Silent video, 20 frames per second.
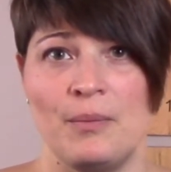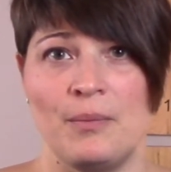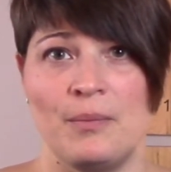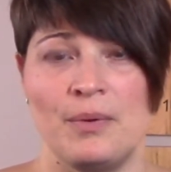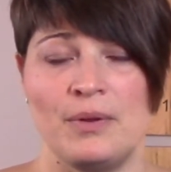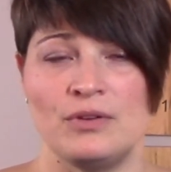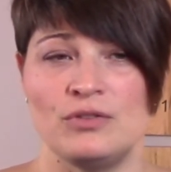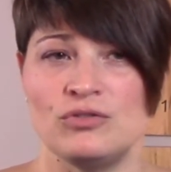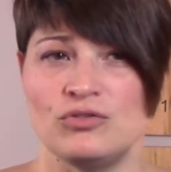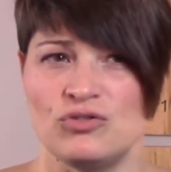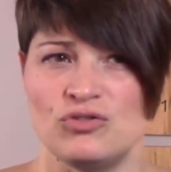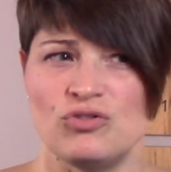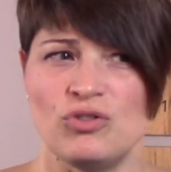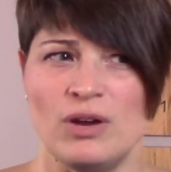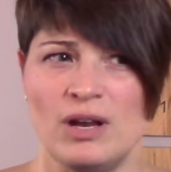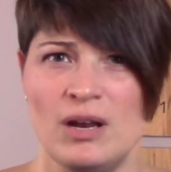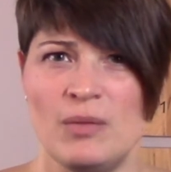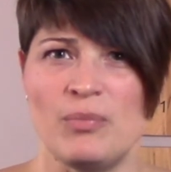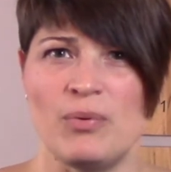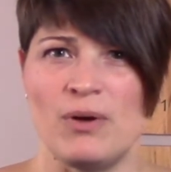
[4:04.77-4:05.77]
But
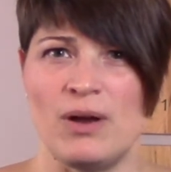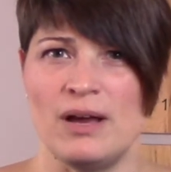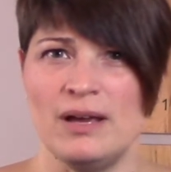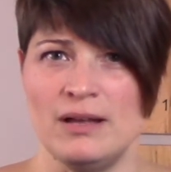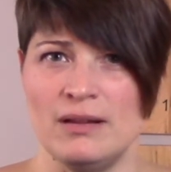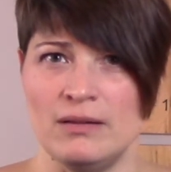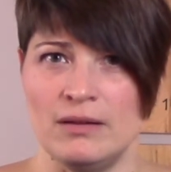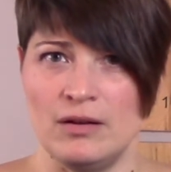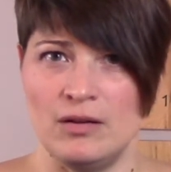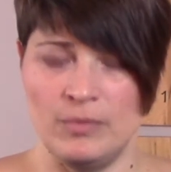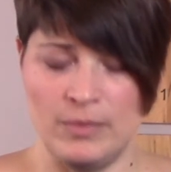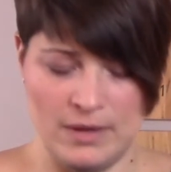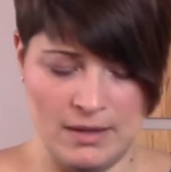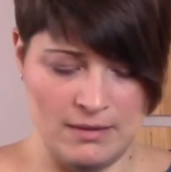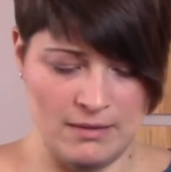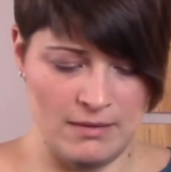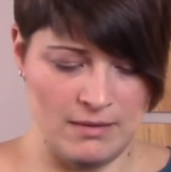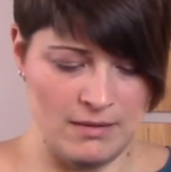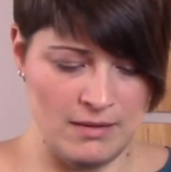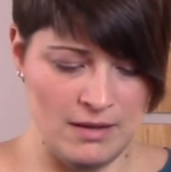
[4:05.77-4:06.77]
try to pry a little
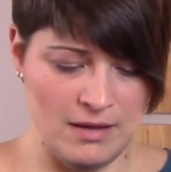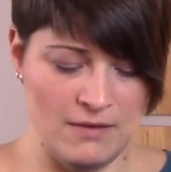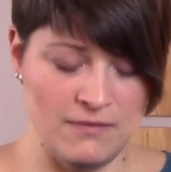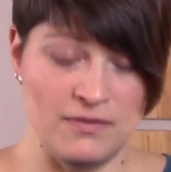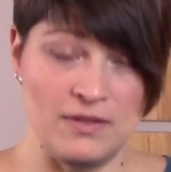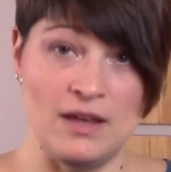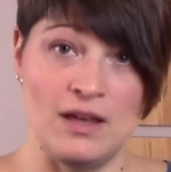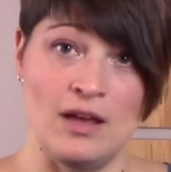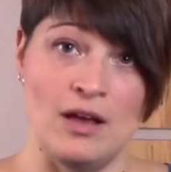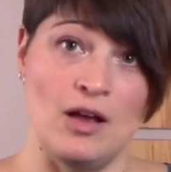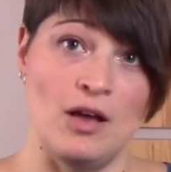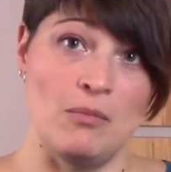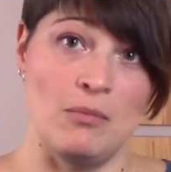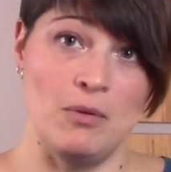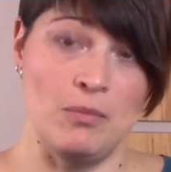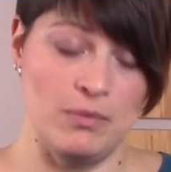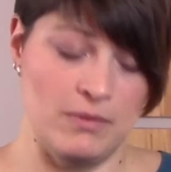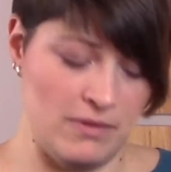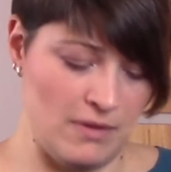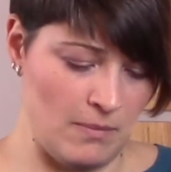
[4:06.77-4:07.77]
bit and see if they can come
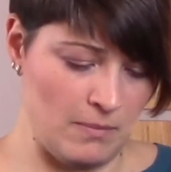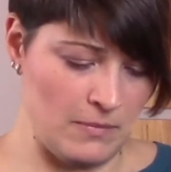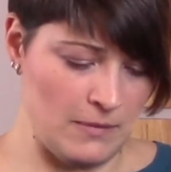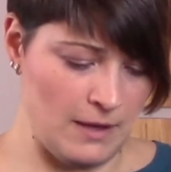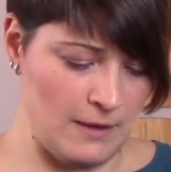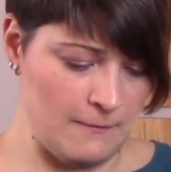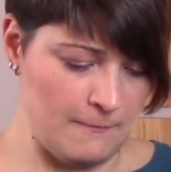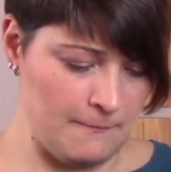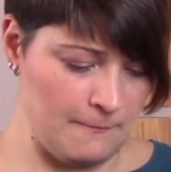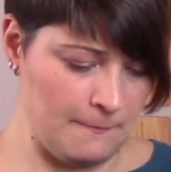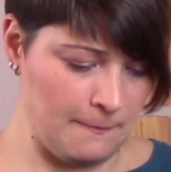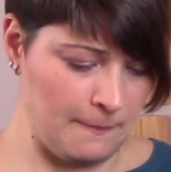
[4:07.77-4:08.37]
up with something.